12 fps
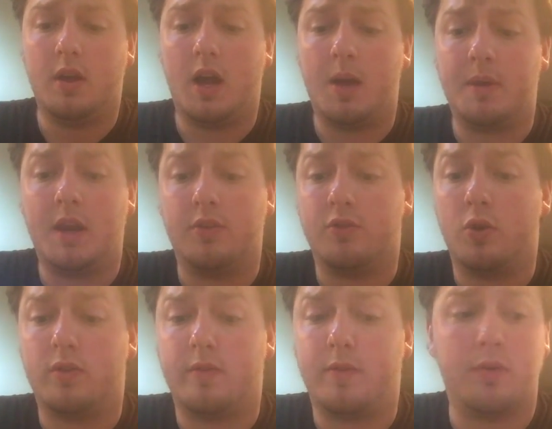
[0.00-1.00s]
But he has
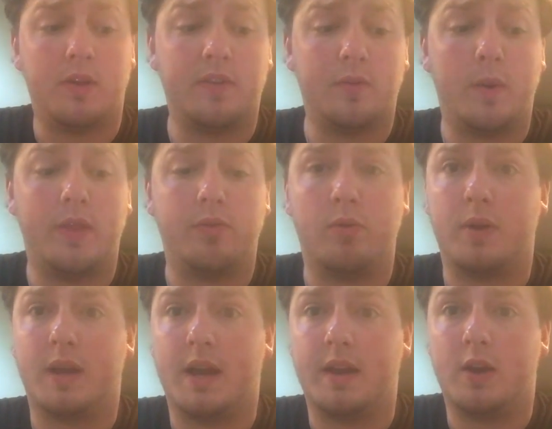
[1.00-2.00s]
noticed a few things and went through
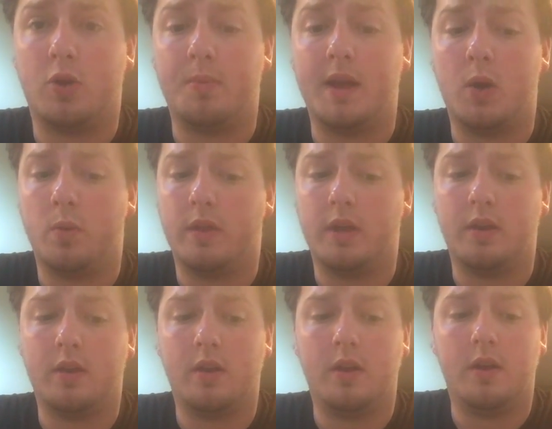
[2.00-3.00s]
and kind of helped me out with it.
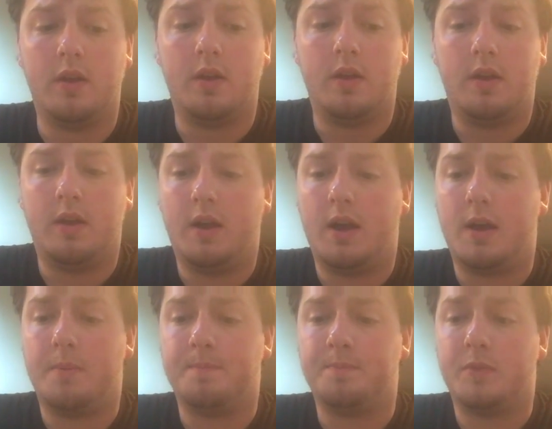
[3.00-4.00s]

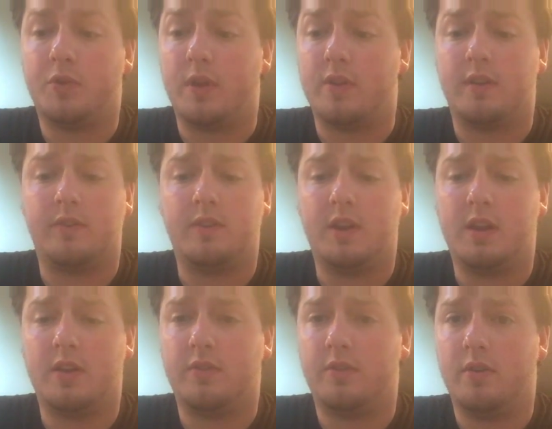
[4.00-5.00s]
So yeah, that's
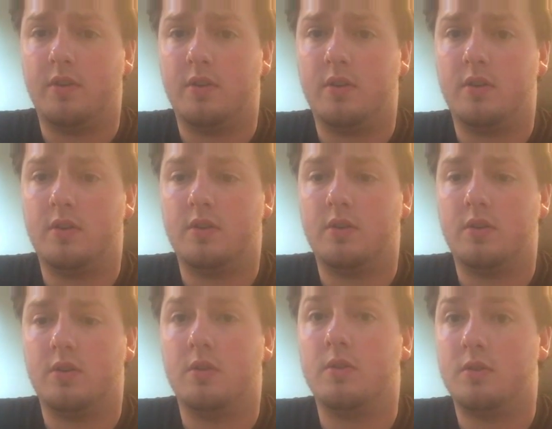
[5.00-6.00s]
Sidious.
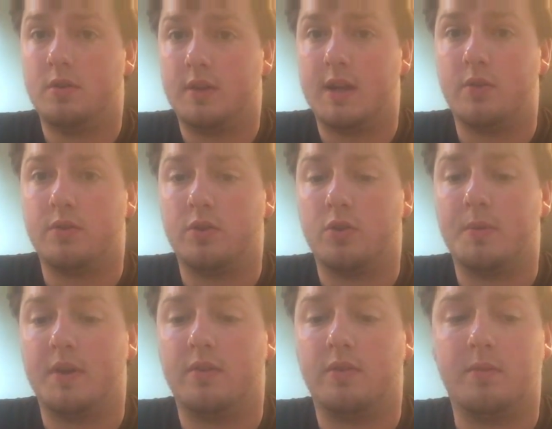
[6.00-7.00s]
Count Dooku
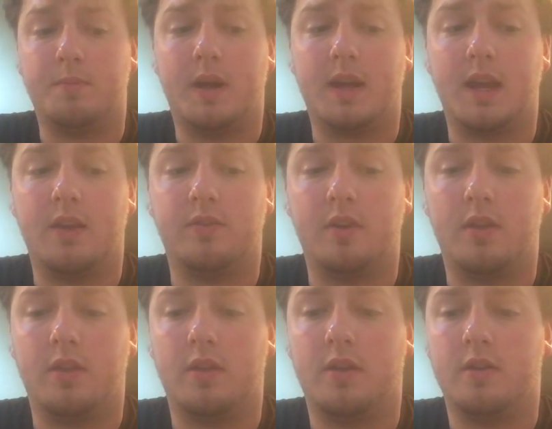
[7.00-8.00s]
by
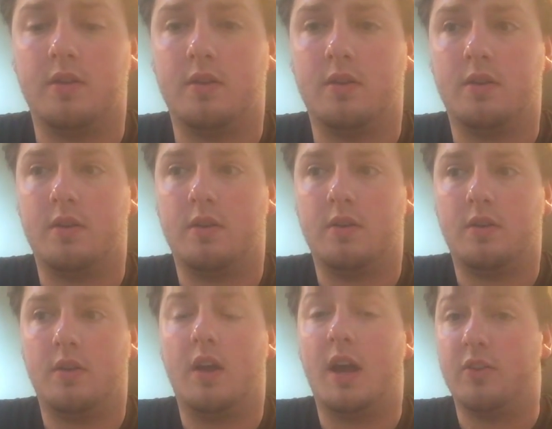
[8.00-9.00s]
Kasith.
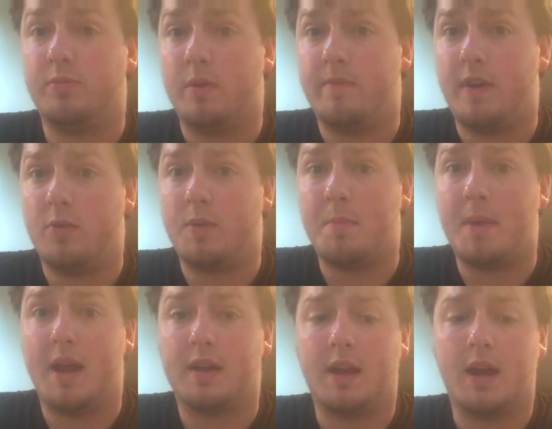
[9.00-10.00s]
Spitfire by
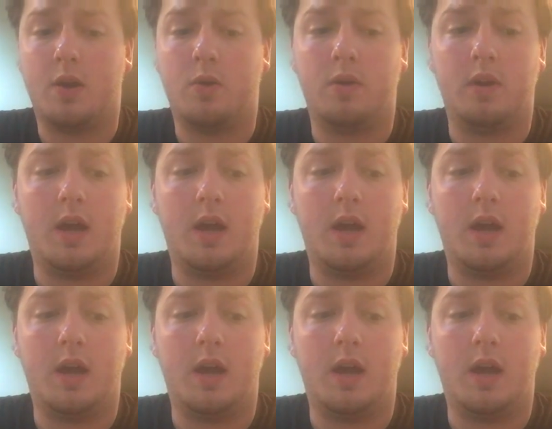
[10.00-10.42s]
Mad Cow.